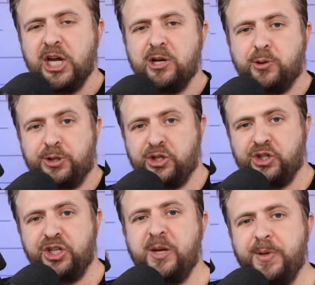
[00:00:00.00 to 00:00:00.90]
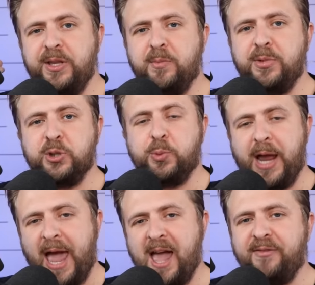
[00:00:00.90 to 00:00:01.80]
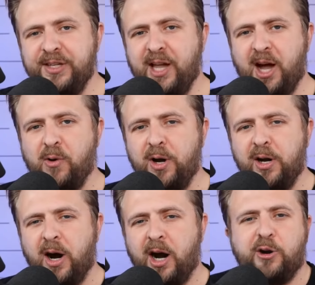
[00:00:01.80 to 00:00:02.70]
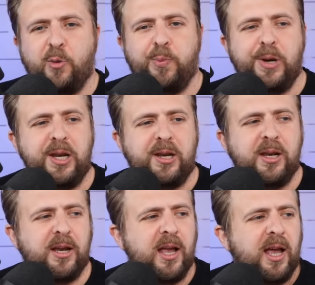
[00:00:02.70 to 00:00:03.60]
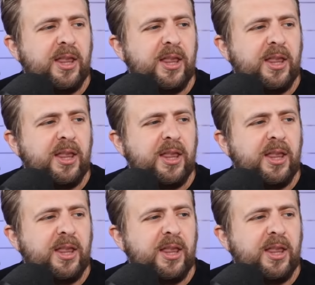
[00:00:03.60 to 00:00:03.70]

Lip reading: So the GDP numbers we're having now are completely